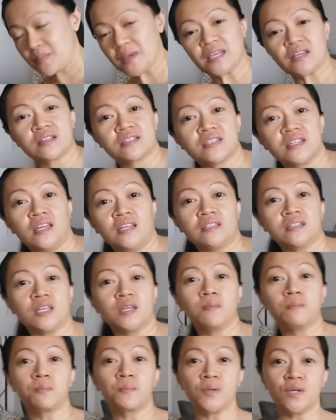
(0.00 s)
because it
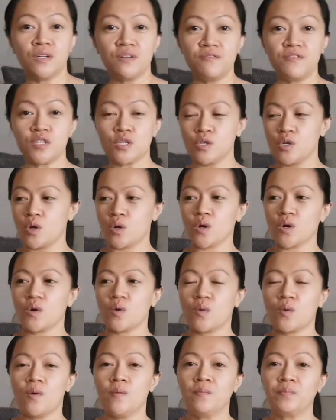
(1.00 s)
improves
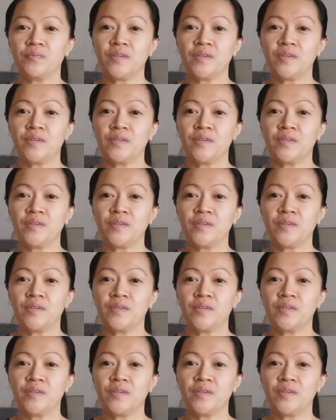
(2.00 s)
your